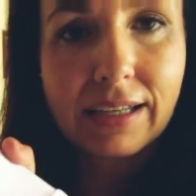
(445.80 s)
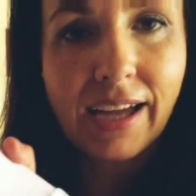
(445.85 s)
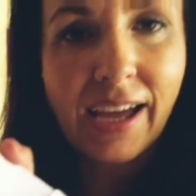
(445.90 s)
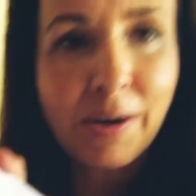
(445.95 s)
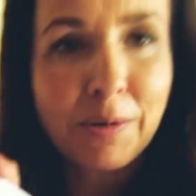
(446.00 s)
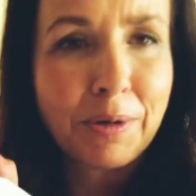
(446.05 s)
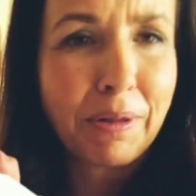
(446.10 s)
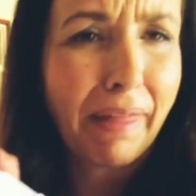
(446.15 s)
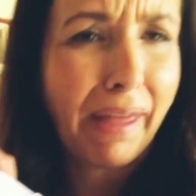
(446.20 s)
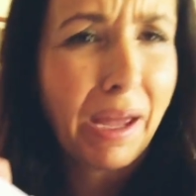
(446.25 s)
I
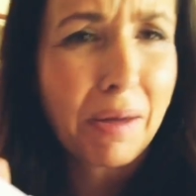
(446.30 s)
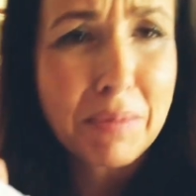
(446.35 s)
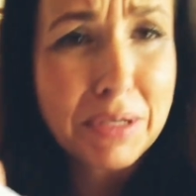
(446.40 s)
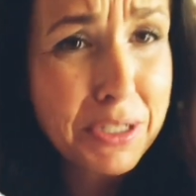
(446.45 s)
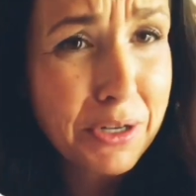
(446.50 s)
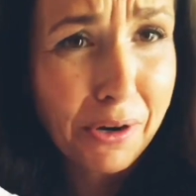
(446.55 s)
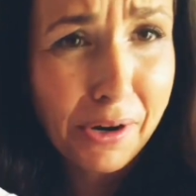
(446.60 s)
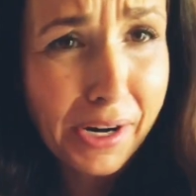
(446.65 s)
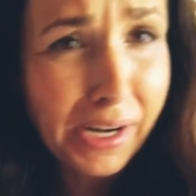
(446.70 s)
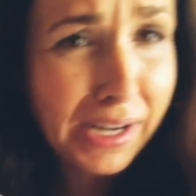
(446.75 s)
don't know, like a
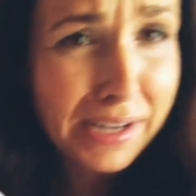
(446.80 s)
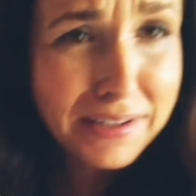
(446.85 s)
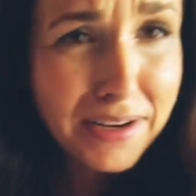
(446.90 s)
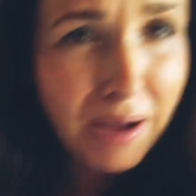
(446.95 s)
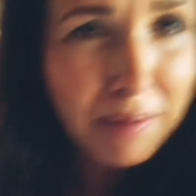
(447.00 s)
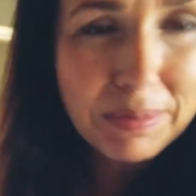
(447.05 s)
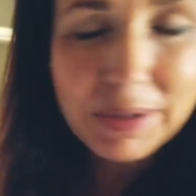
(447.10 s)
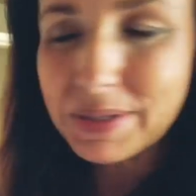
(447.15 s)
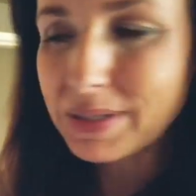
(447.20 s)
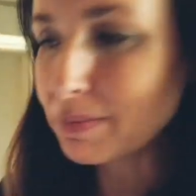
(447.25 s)
maternity
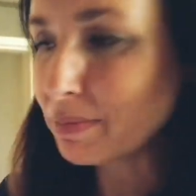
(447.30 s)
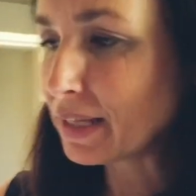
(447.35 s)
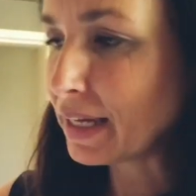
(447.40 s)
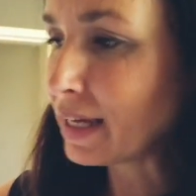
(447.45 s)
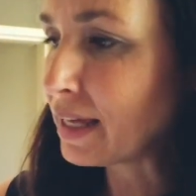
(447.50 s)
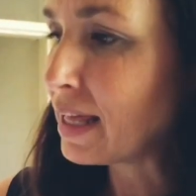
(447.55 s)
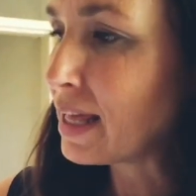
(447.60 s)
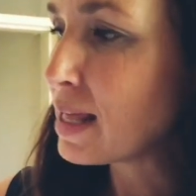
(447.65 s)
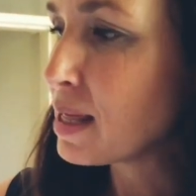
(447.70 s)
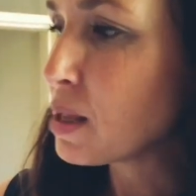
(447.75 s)
top or
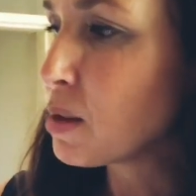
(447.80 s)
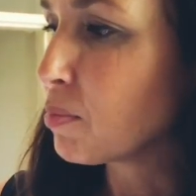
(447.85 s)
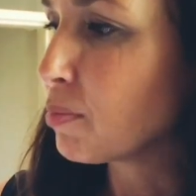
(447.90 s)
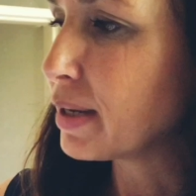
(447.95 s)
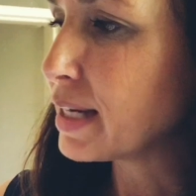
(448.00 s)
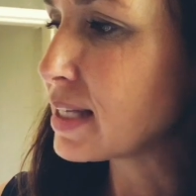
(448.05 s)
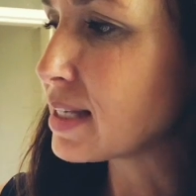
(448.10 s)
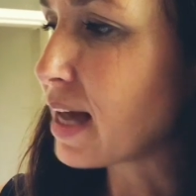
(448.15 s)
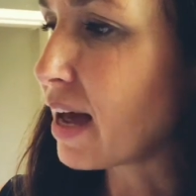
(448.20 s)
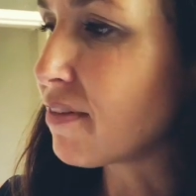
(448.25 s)
something. But
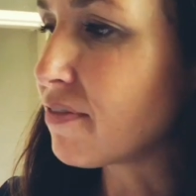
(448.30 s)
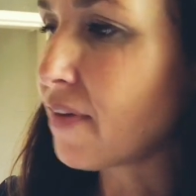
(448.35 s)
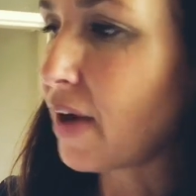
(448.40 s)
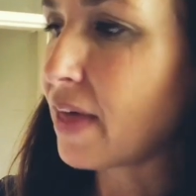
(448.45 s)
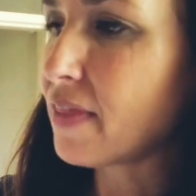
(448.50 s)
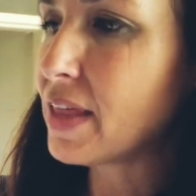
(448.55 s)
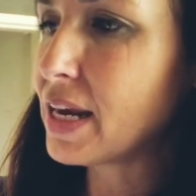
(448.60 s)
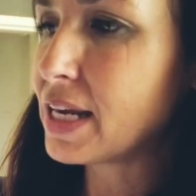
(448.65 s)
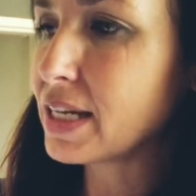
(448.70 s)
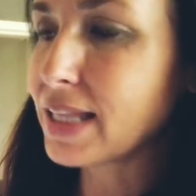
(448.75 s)
it, I
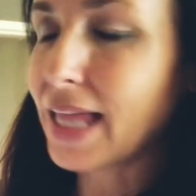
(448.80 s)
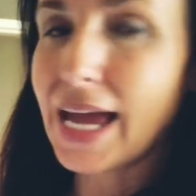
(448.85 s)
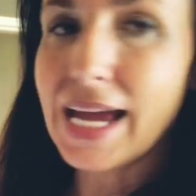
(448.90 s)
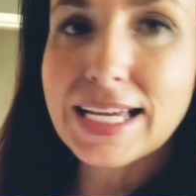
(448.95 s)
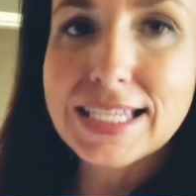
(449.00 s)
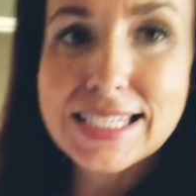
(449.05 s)
find that it like